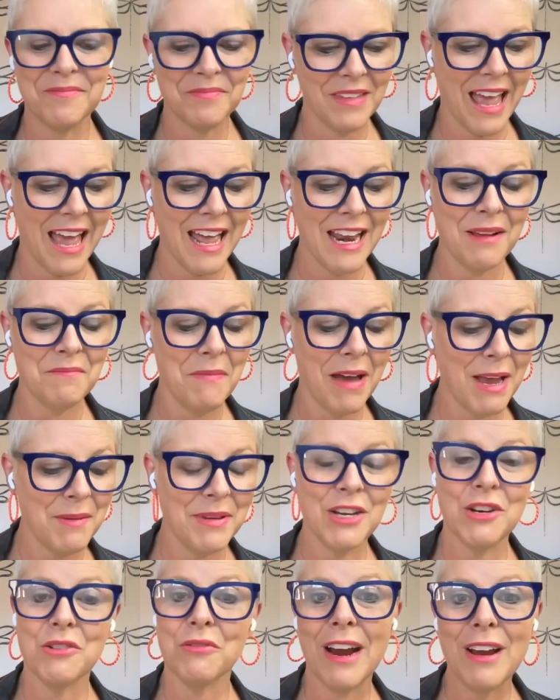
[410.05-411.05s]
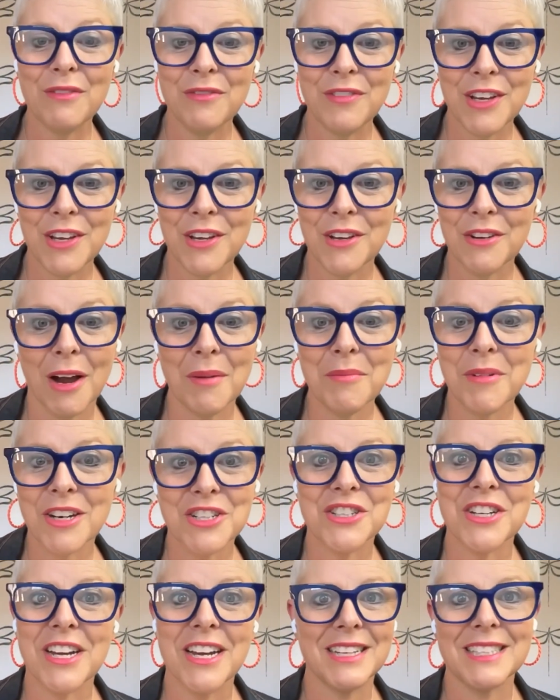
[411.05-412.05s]
And it may be great for you. I'm going to
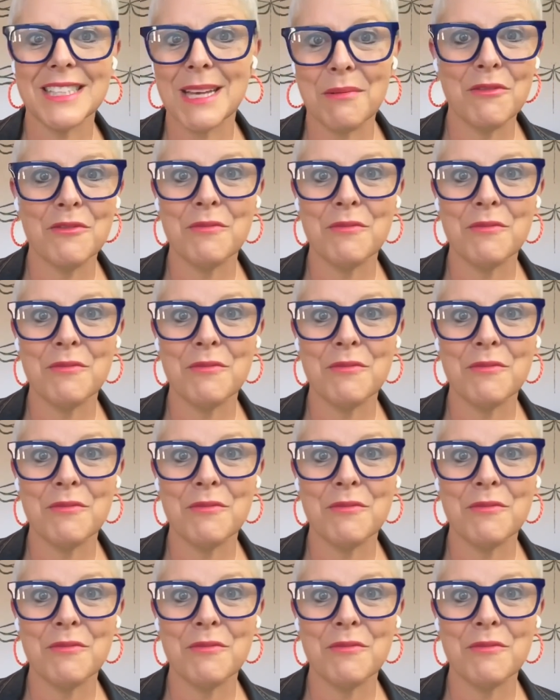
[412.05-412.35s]
share some of